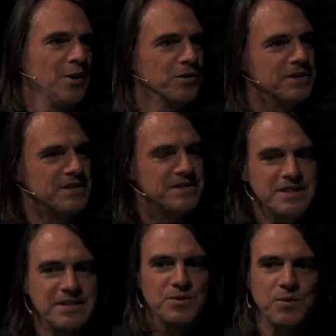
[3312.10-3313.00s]
are in
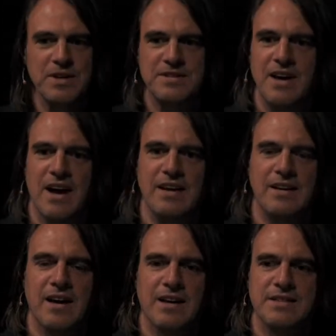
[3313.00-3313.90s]
dispute with each
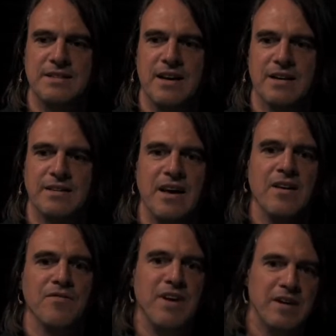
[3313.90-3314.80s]
other. And it's
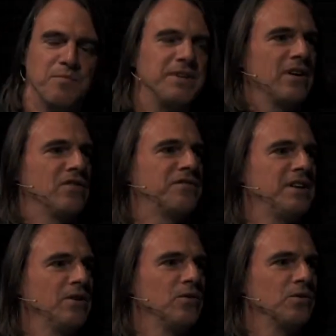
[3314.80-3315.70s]
not that
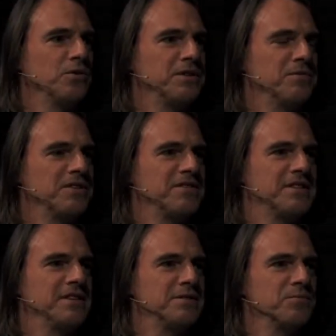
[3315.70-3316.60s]
one
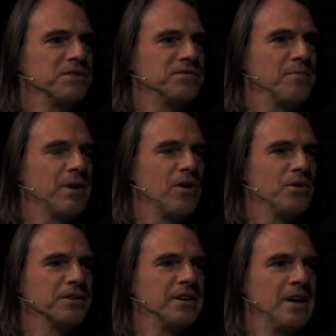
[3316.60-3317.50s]
side says we
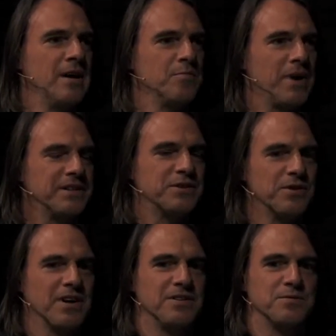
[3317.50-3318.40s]
should do away with
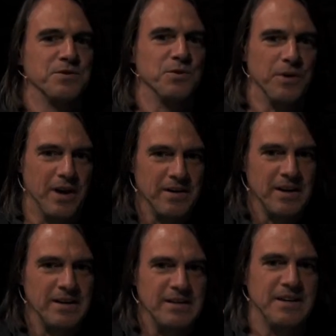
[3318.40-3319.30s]
universalism, we need
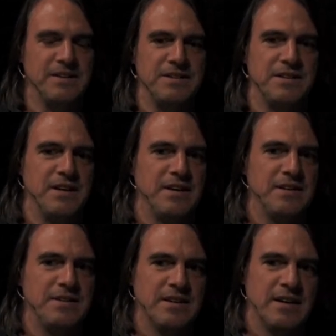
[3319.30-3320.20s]

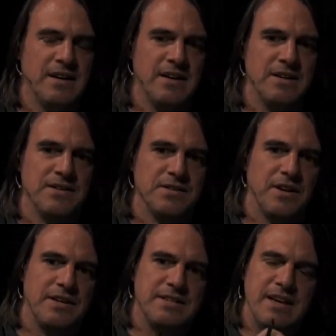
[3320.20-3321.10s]
particularism or
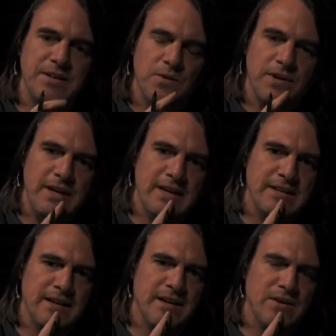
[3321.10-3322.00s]
identity,
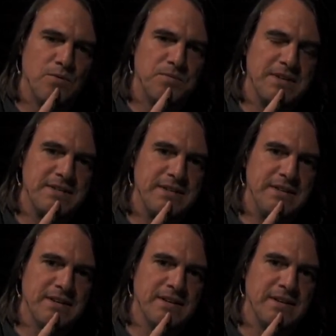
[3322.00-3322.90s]
but it's
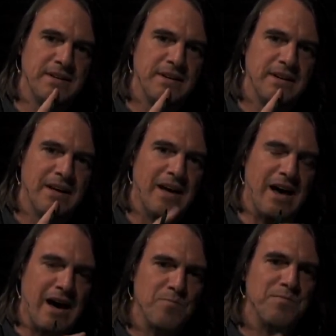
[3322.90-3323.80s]
much
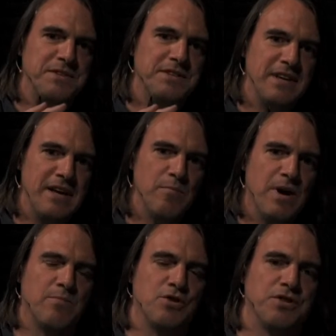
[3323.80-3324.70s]
more
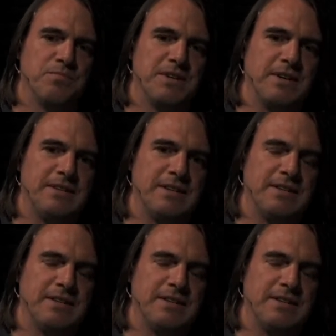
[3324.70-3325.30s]
about